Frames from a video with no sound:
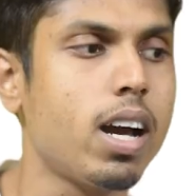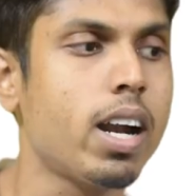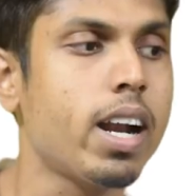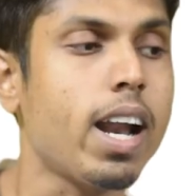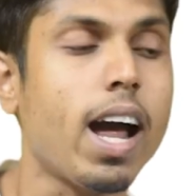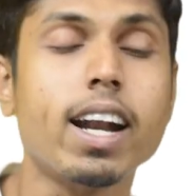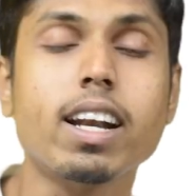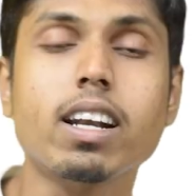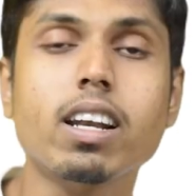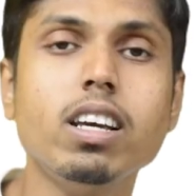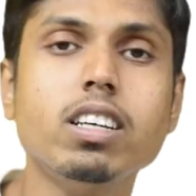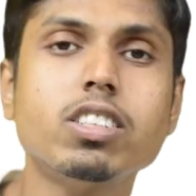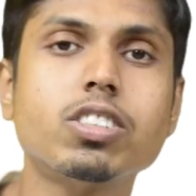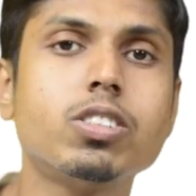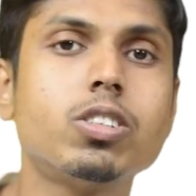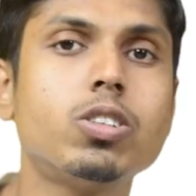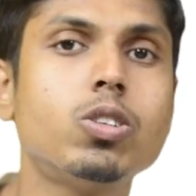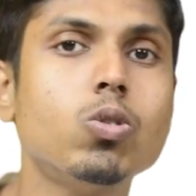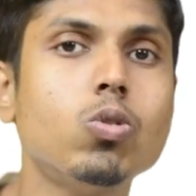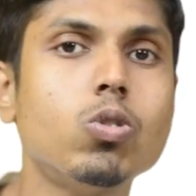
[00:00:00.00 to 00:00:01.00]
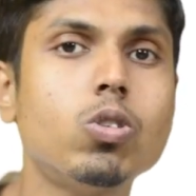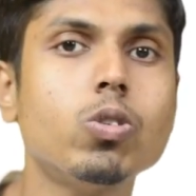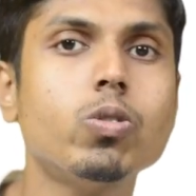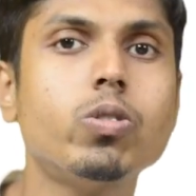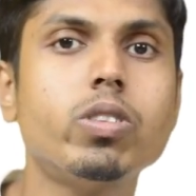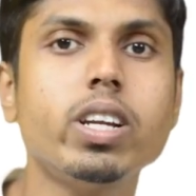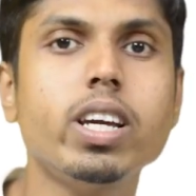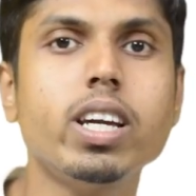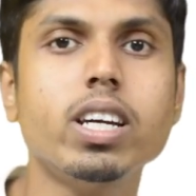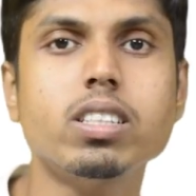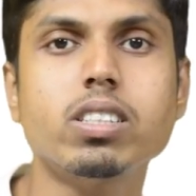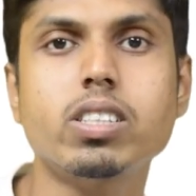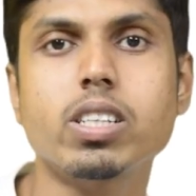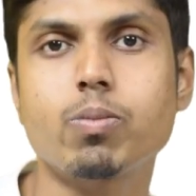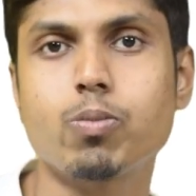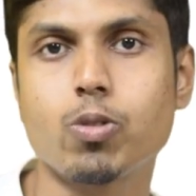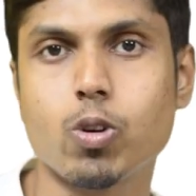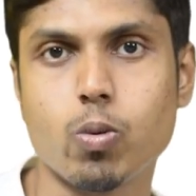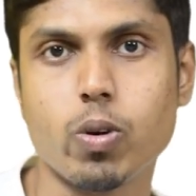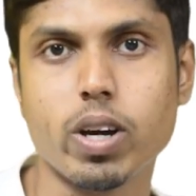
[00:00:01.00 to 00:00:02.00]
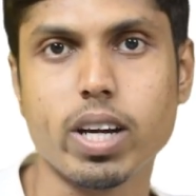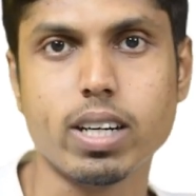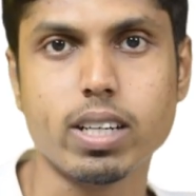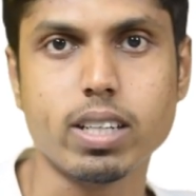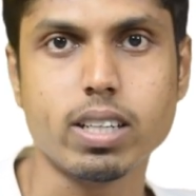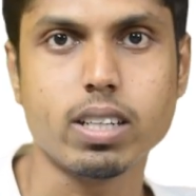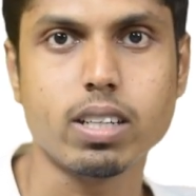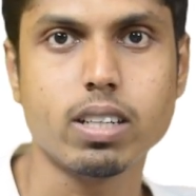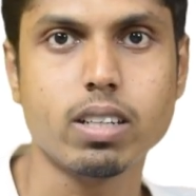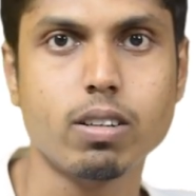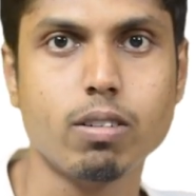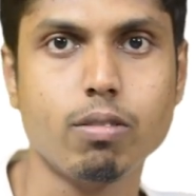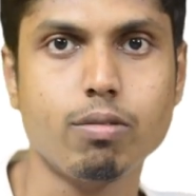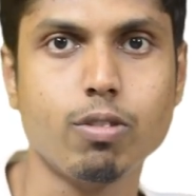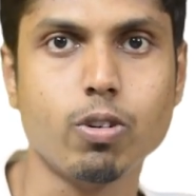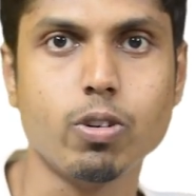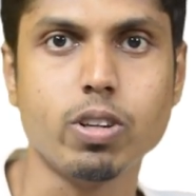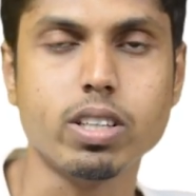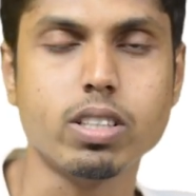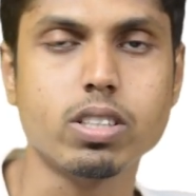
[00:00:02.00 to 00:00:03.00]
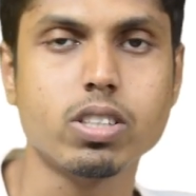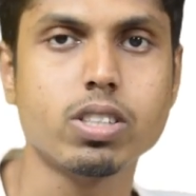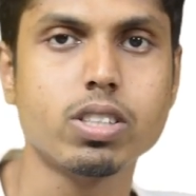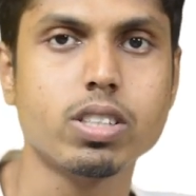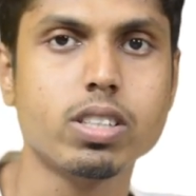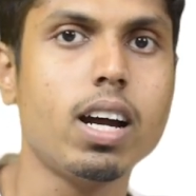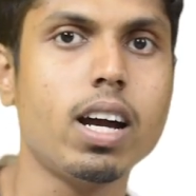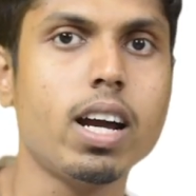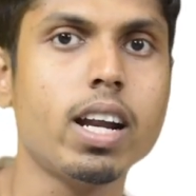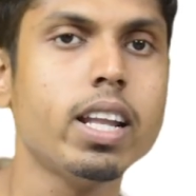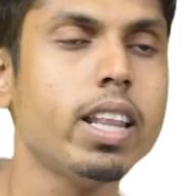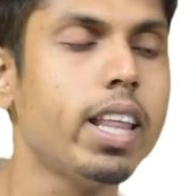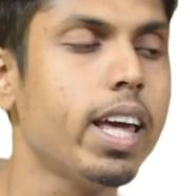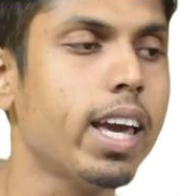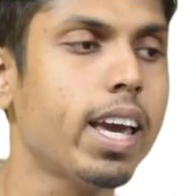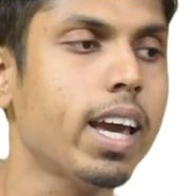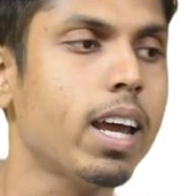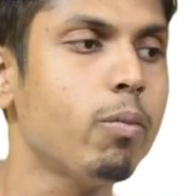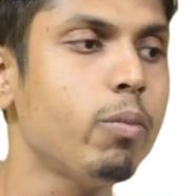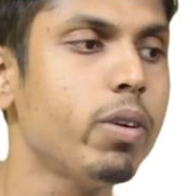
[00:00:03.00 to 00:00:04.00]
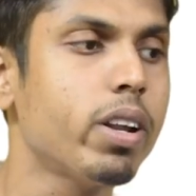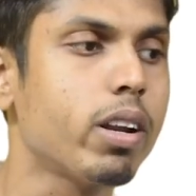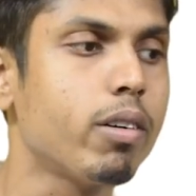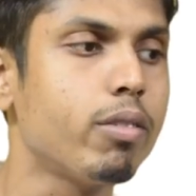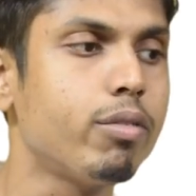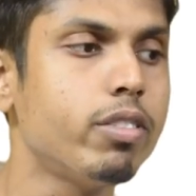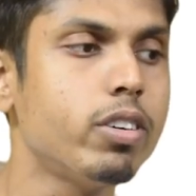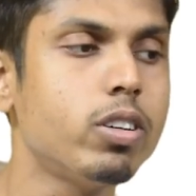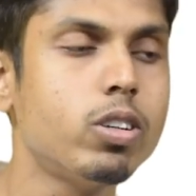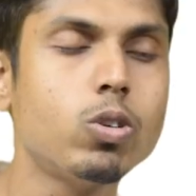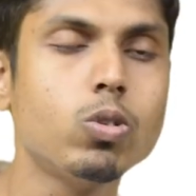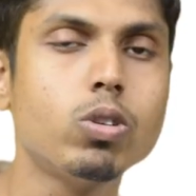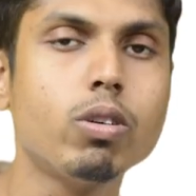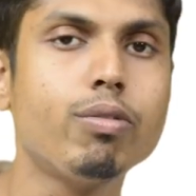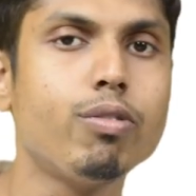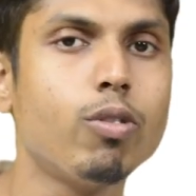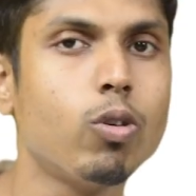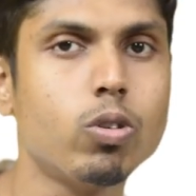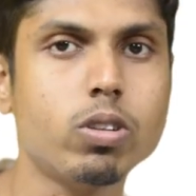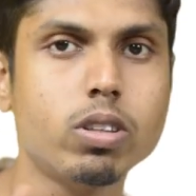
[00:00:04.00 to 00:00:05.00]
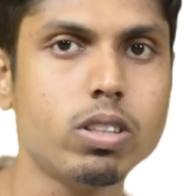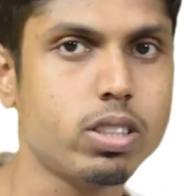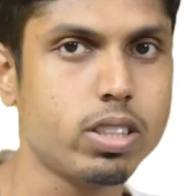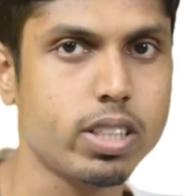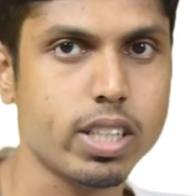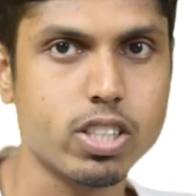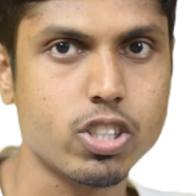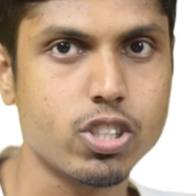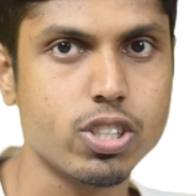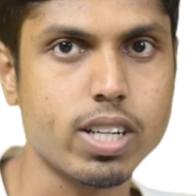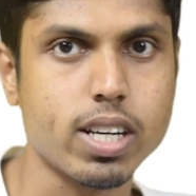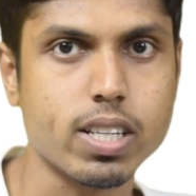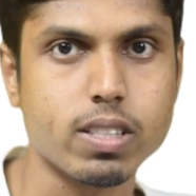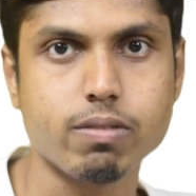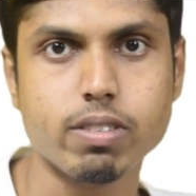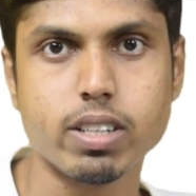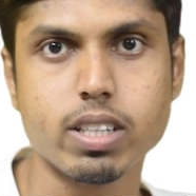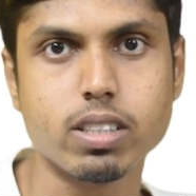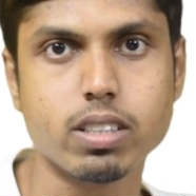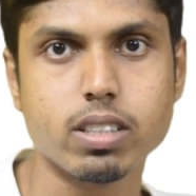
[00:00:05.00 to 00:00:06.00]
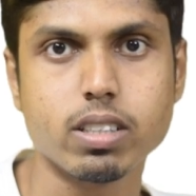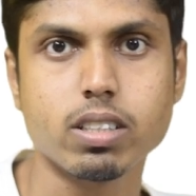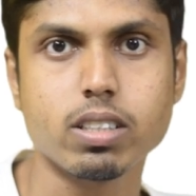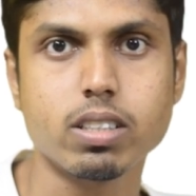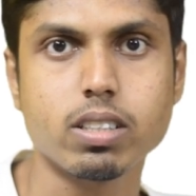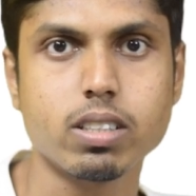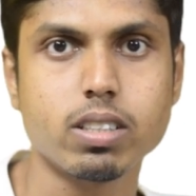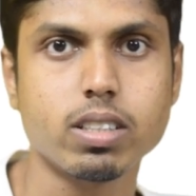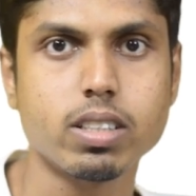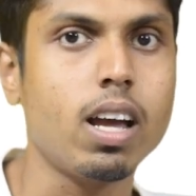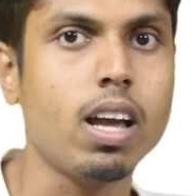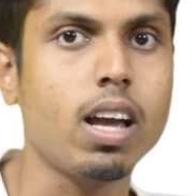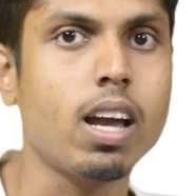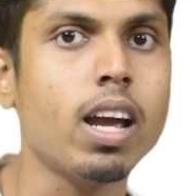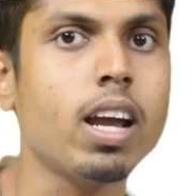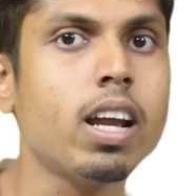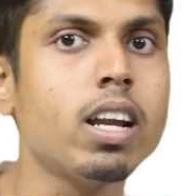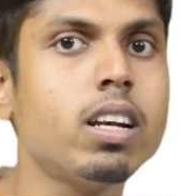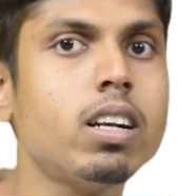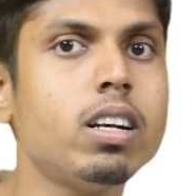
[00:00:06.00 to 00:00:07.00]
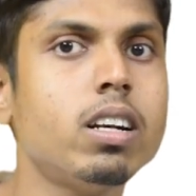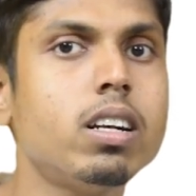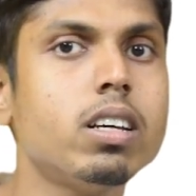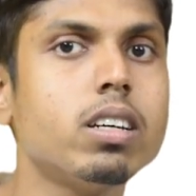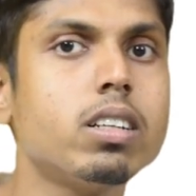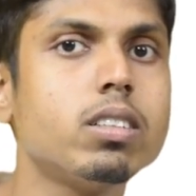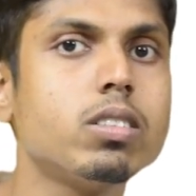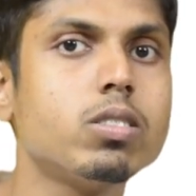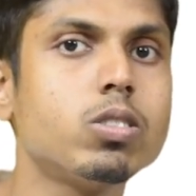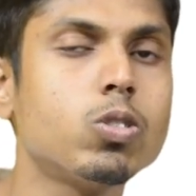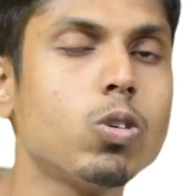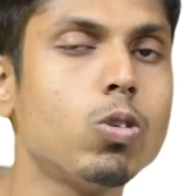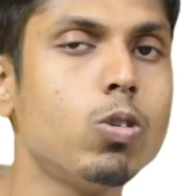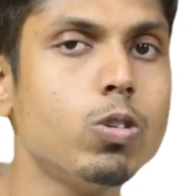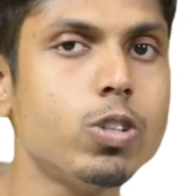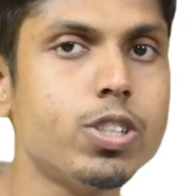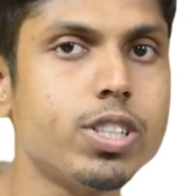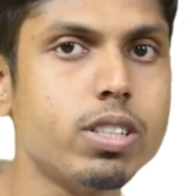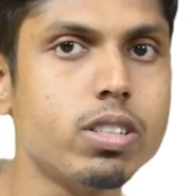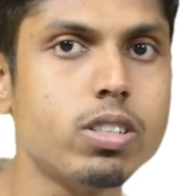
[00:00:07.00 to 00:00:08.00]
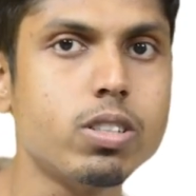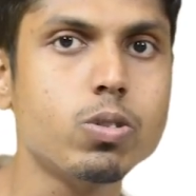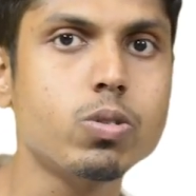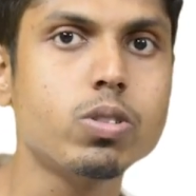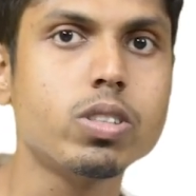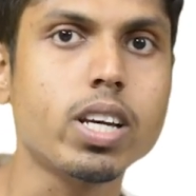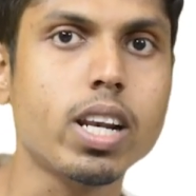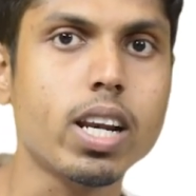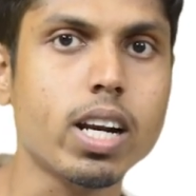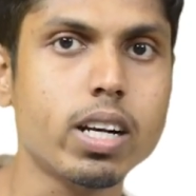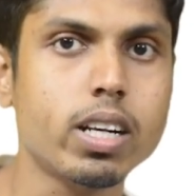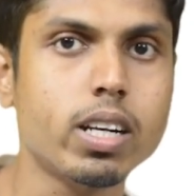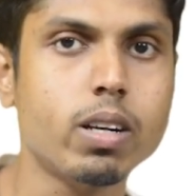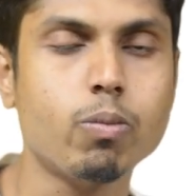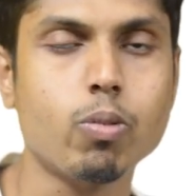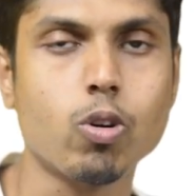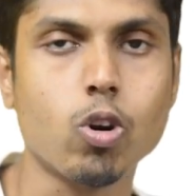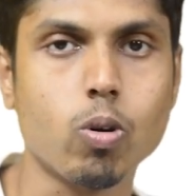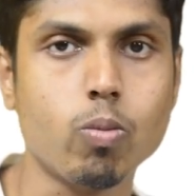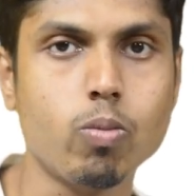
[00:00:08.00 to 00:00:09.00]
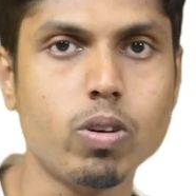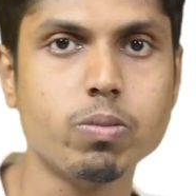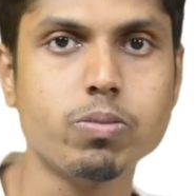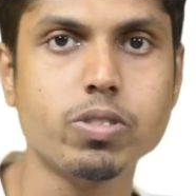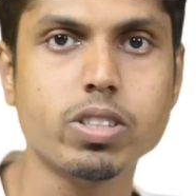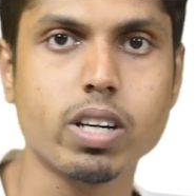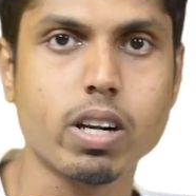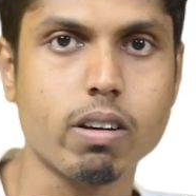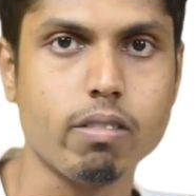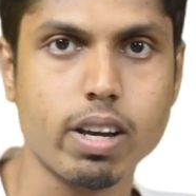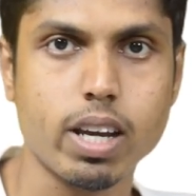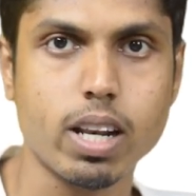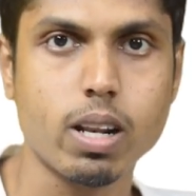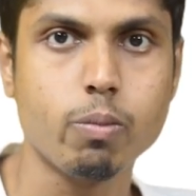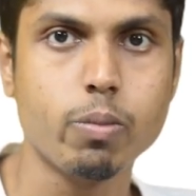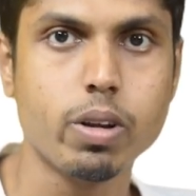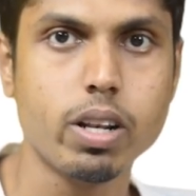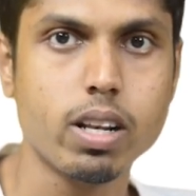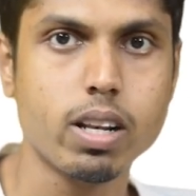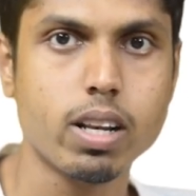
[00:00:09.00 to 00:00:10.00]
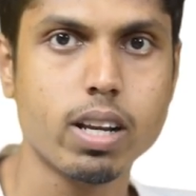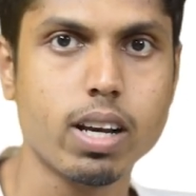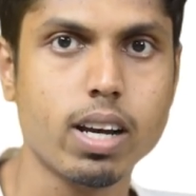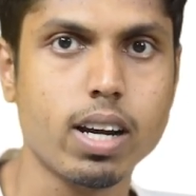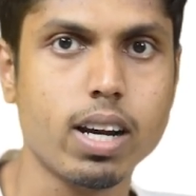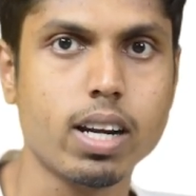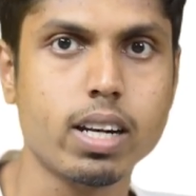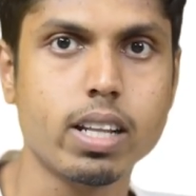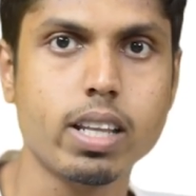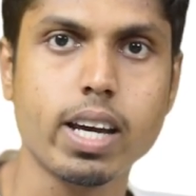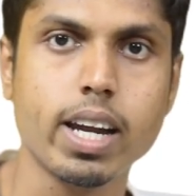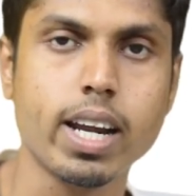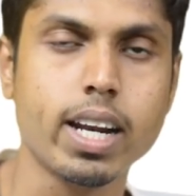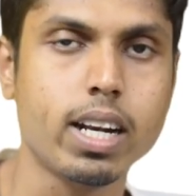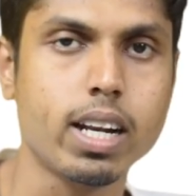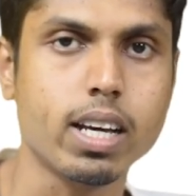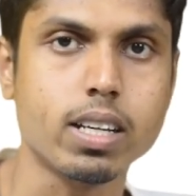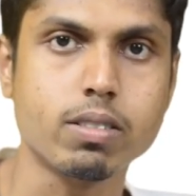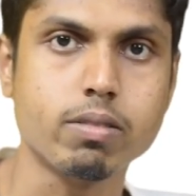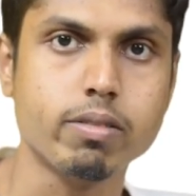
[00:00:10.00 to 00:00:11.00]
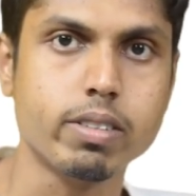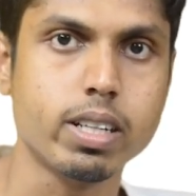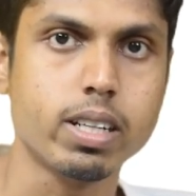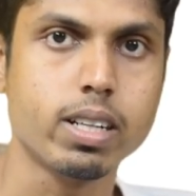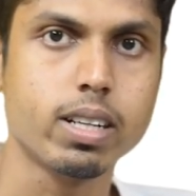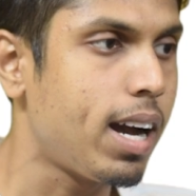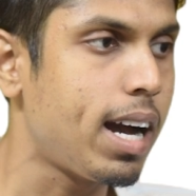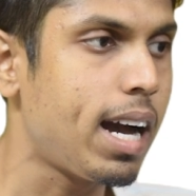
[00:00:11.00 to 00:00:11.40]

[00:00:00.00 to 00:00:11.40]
and at least 2 to 3 hints are provided for each. And they can be referred to the 4th section as we discussed. And solutions to selected problems are available at the end as well.